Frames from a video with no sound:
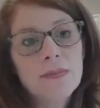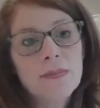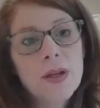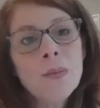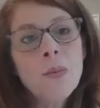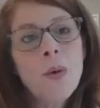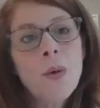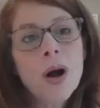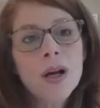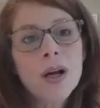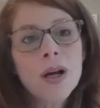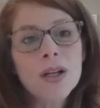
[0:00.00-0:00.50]
I'd
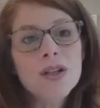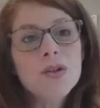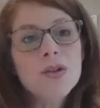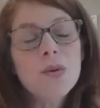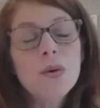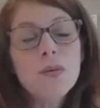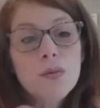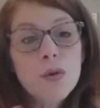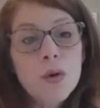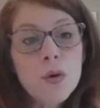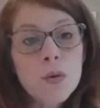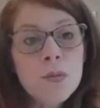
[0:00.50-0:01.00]
walk into
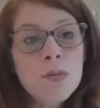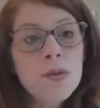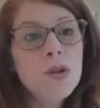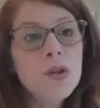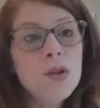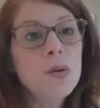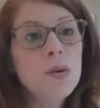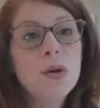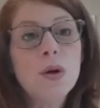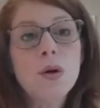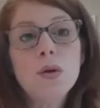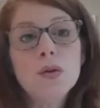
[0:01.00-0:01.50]
a room,
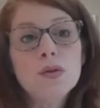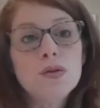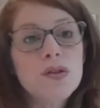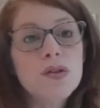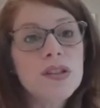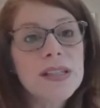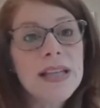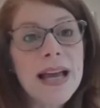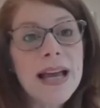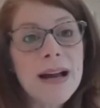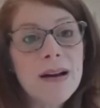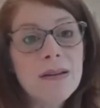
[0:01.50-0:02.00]
do an
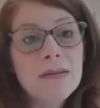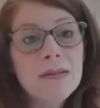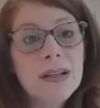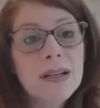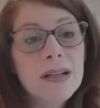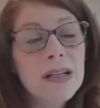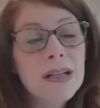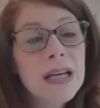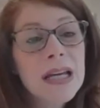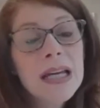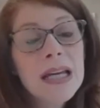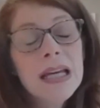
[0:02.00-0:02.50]
ultrasound,
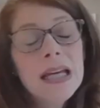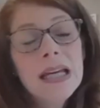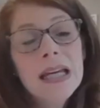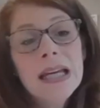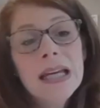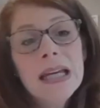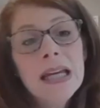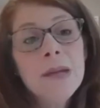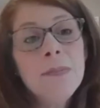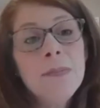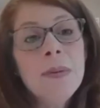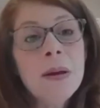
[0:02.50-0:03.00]
and
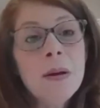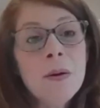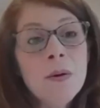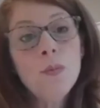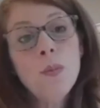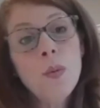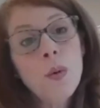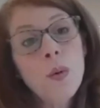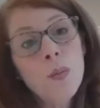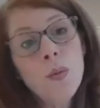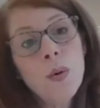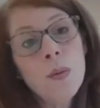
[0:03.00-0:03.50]
it'd be a
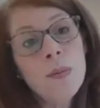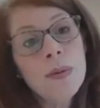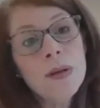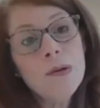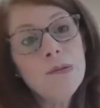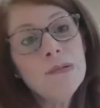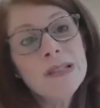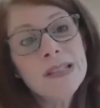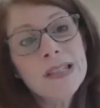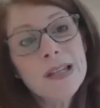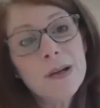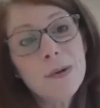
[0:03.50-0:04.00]
woman who
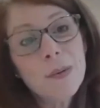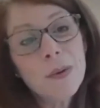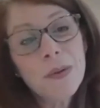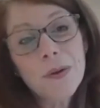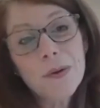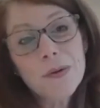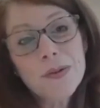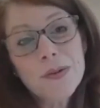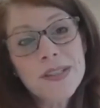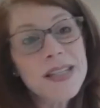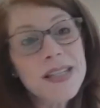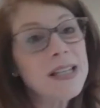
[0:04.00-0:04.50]
was there with
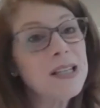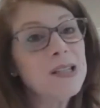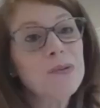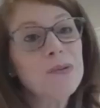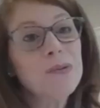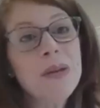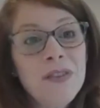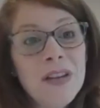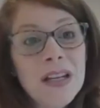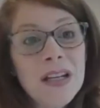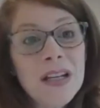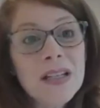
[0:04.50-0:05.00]
her 6th
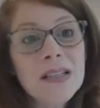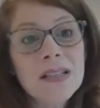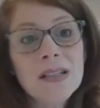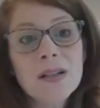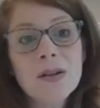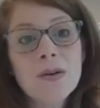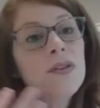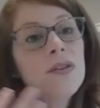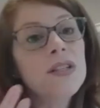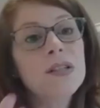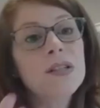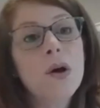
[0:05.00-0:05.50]
fetus
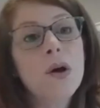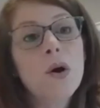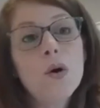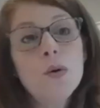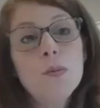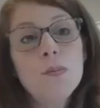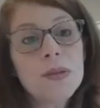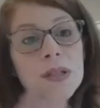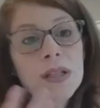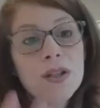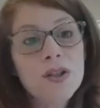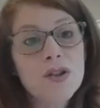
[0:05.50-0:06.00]
and all these
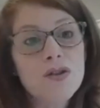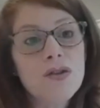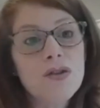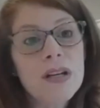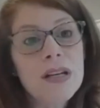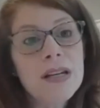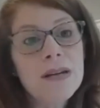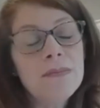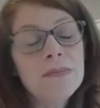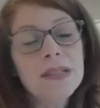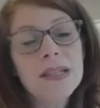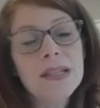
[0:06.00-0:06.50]
hopes and
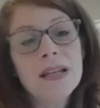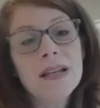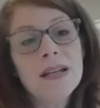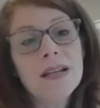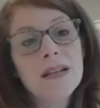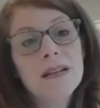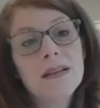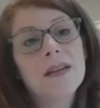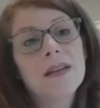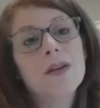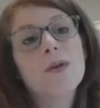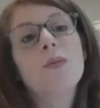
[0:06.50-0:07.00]
dreams,
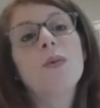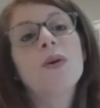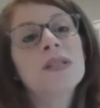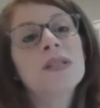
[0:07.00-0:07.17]
and there